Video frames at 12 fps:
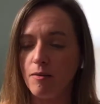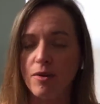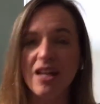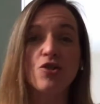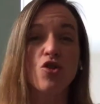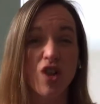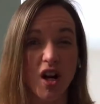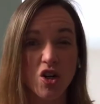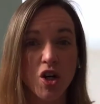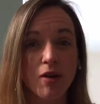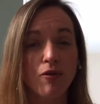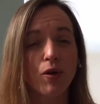
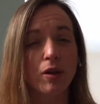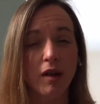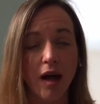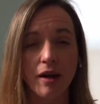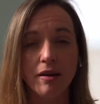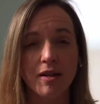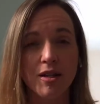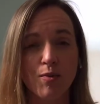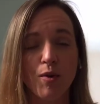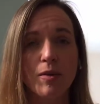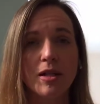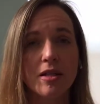introduction for a lot of these
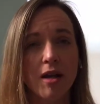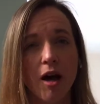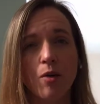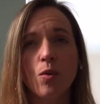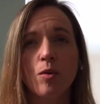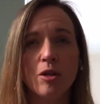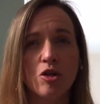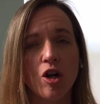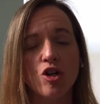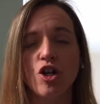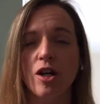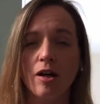movements. I will be
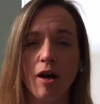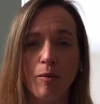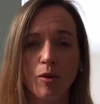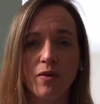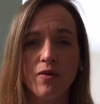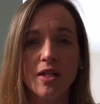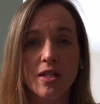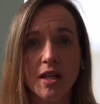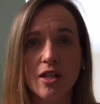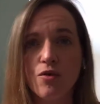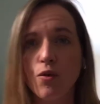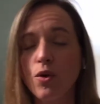changing a couple of these
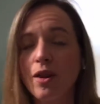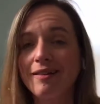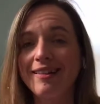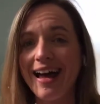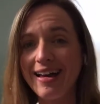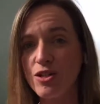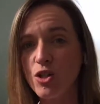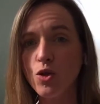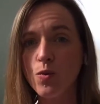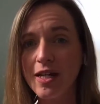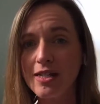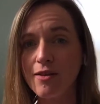things for the last 2
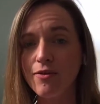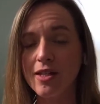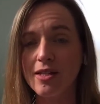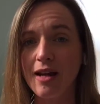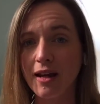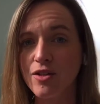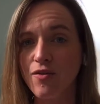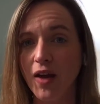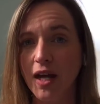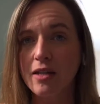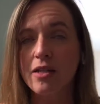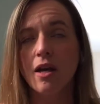weeks of this next
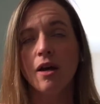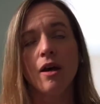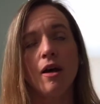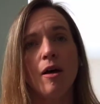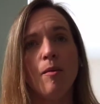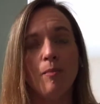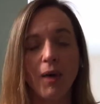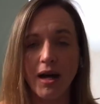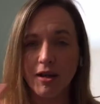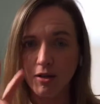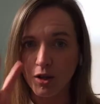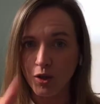phase,
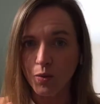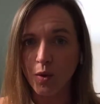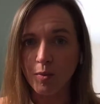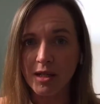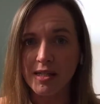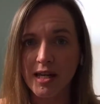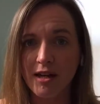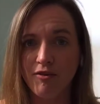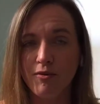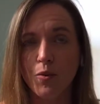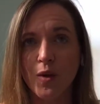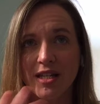but you will be seeing
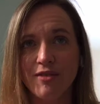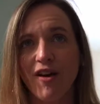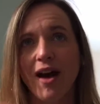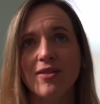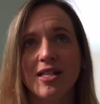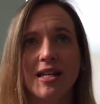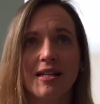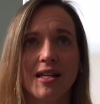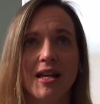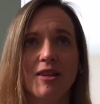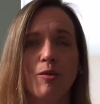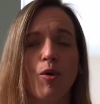weeks 5 and 6
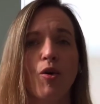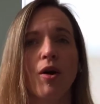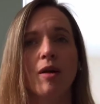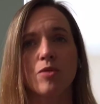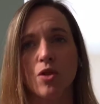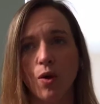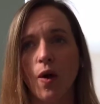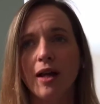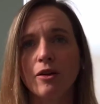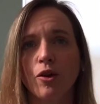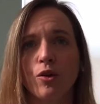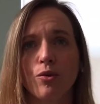in the program. So go ahead
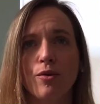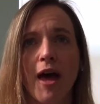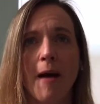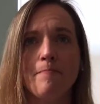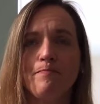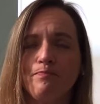and look through that.